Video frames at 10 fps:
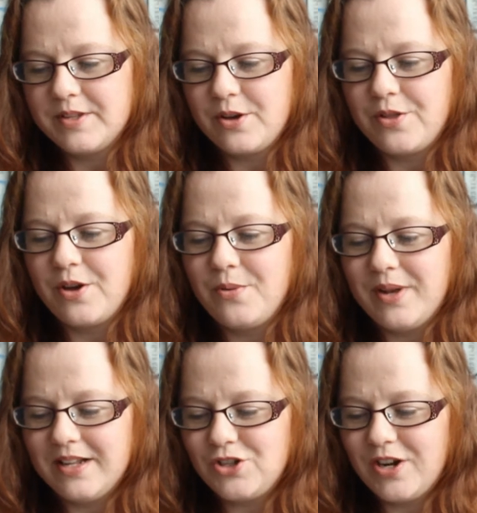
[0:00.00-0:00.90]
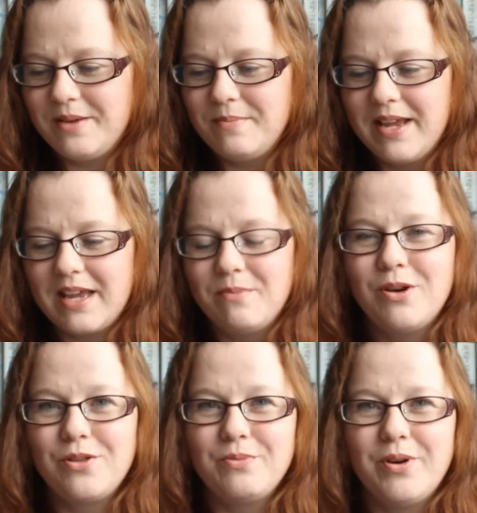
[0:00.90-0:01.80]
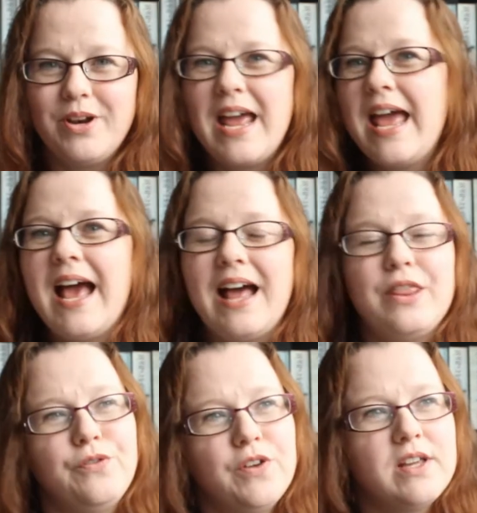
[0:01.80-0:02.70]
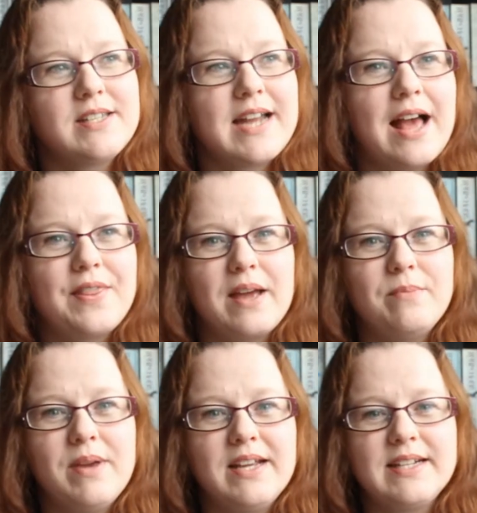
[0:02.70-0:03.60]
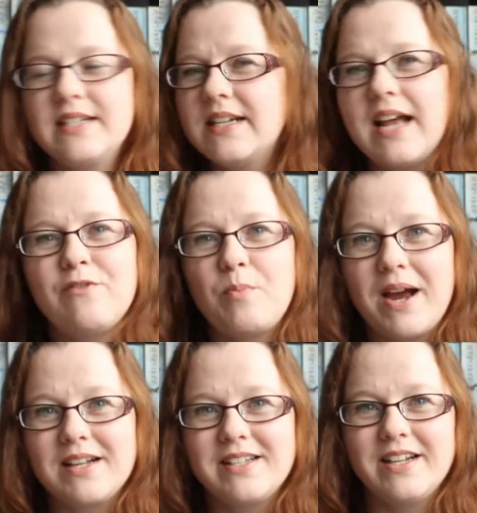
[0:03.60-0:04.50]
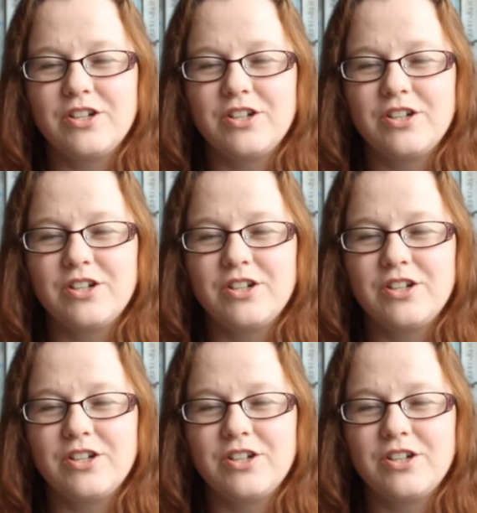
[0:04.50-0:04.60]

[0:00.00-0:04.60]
So I thought, oh well, I'll try and make him another one. And the first hat that I made, I didn't have a pattern.